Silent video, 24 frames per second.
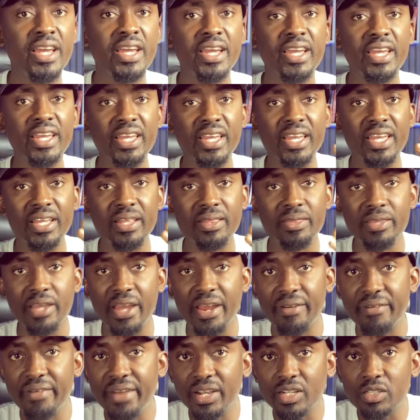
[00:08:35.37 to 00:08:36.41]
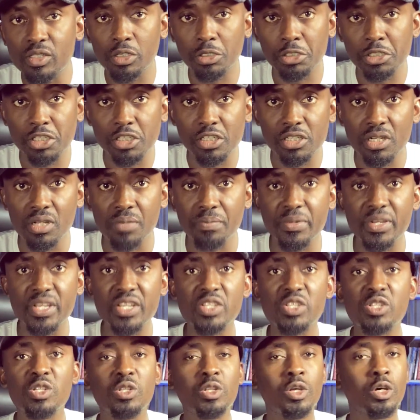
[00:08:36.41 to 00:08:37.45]
A directorship
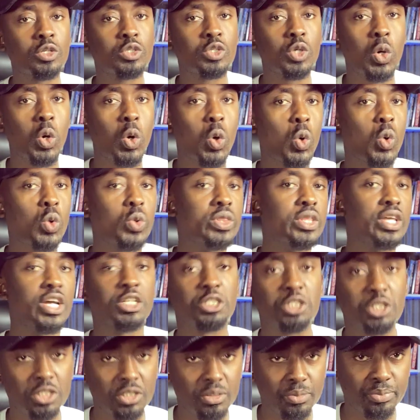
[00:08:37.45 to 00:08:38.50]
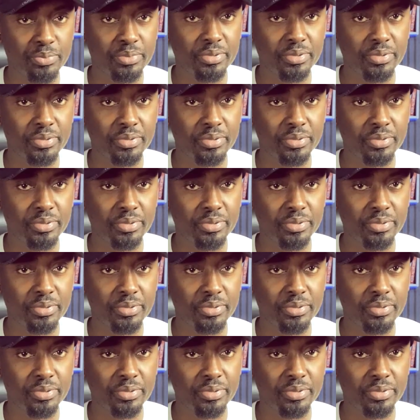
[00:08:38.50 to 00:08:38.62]
is not ownership.